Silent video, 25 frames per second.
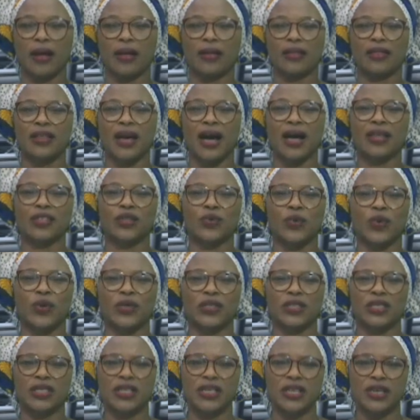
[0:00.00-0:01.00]
That
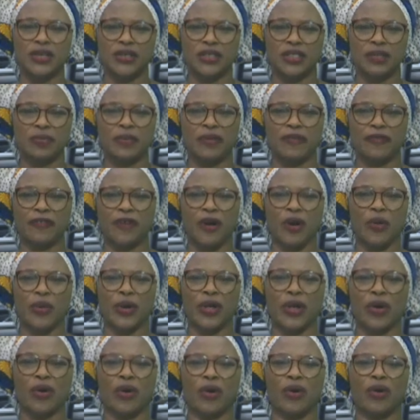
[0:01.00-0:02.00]
was the news. Before
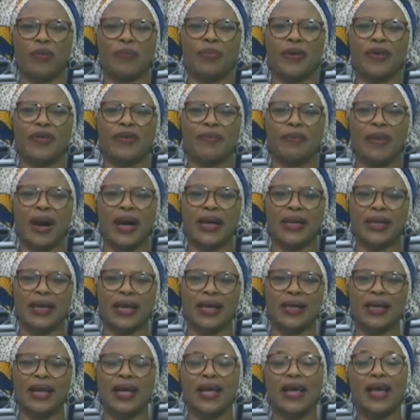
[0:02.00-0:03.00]
we go, be
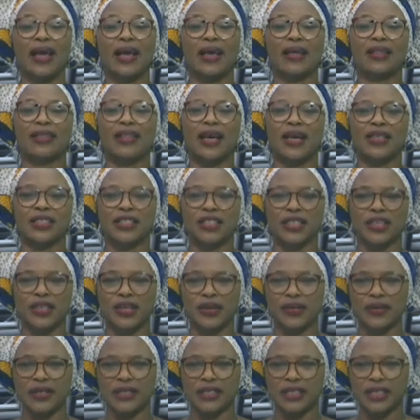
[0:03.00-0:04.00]
reminded that
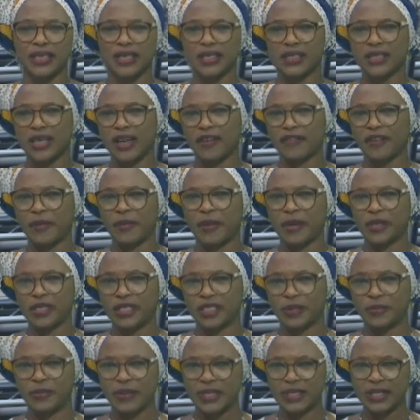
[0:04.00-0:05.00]
security is
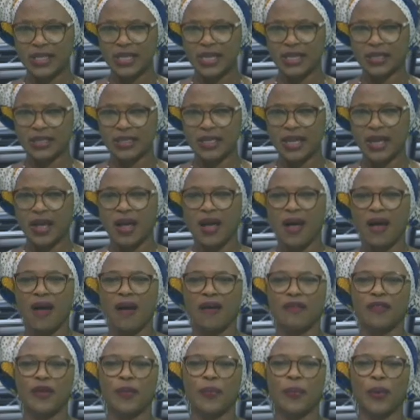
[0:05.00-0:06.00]
everybody's business.
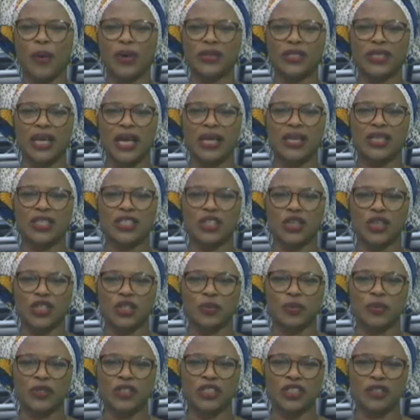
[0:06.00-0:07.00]
Report any
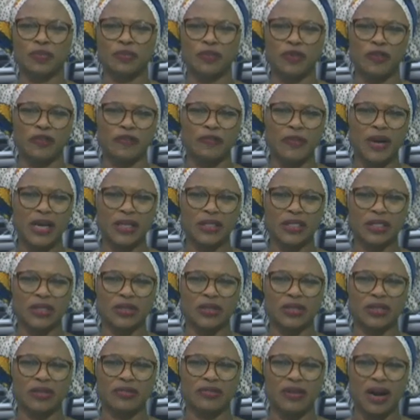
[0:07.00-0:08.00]
suspicious movement to
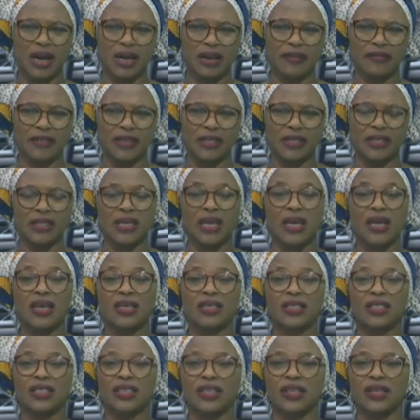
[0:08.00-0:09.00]
the relevant
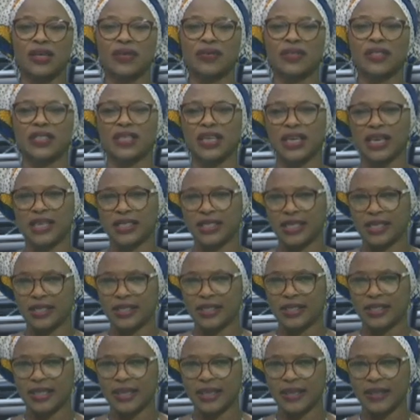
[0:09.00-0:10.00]
security
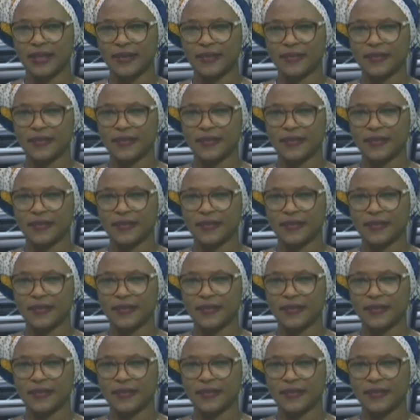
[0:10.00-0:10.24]
agency.